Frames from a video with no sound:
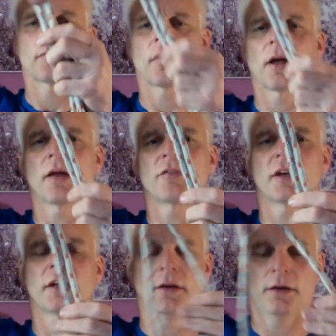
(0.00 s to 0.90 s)
and I've
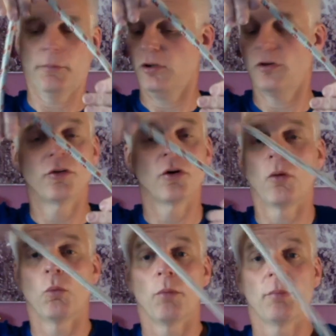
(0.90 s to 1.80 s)
taken, I mean, you can do it
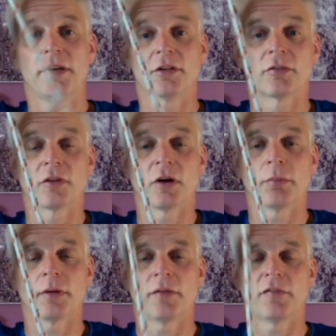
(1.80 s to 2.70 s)
on one piece of rope
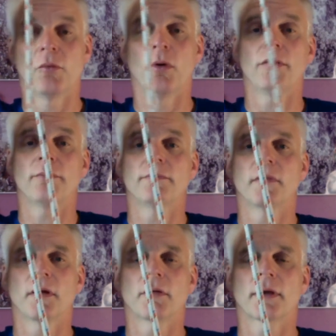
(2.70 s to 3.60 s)
if you want.
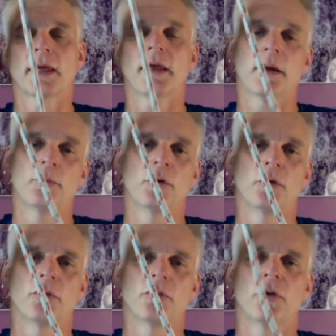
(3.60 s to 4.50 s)
Okay, I'm doing it
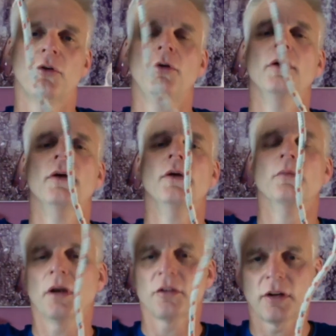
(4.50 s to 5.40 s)
on two,
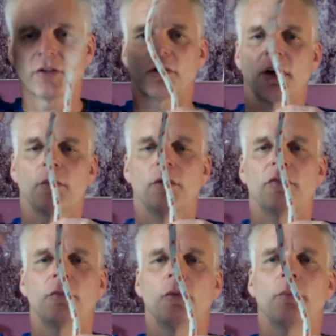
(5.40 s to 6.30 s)
but let's try it
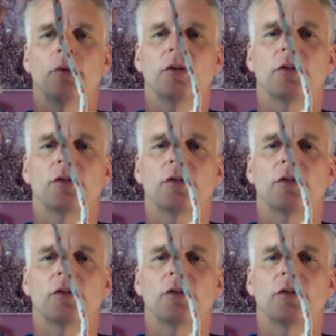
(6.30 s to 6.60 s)
with one piece of